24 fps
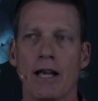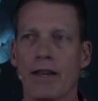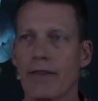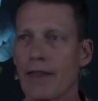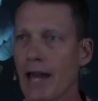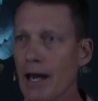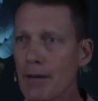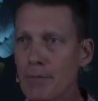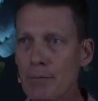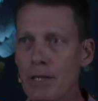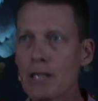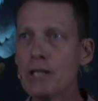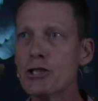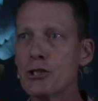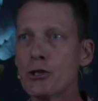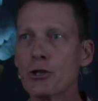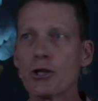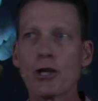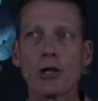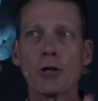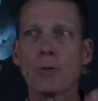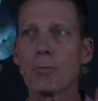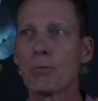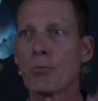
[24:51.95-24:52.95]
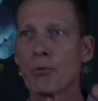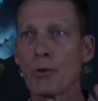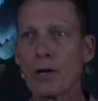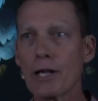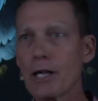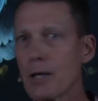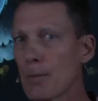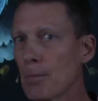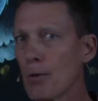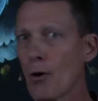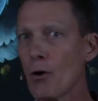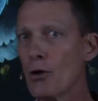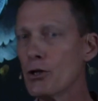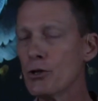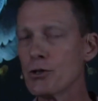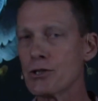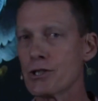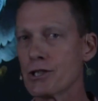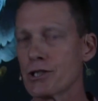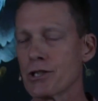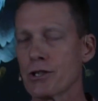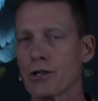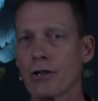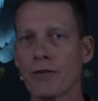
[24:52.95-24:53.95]
That means you're going to bring upon
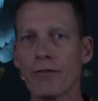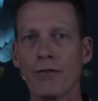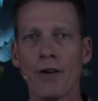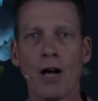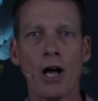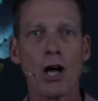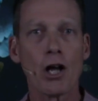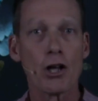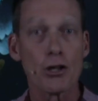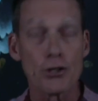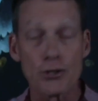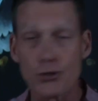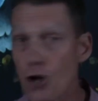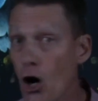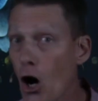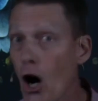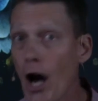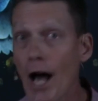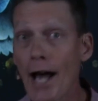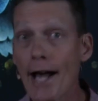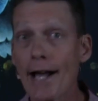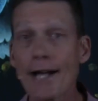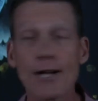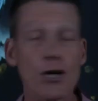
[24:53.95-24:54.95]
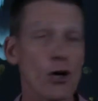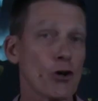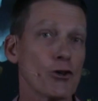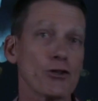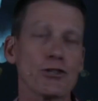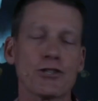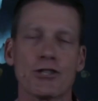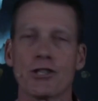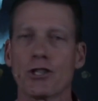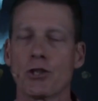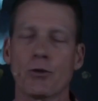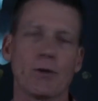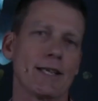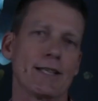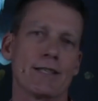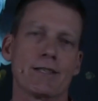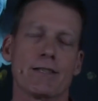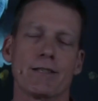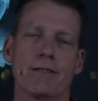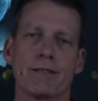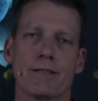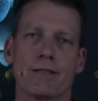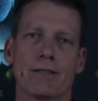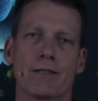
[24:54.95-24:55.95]
yourself dire
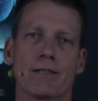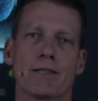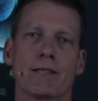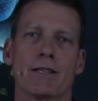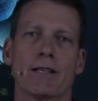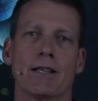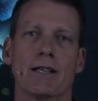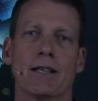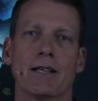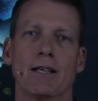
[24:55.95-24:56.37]
consequences.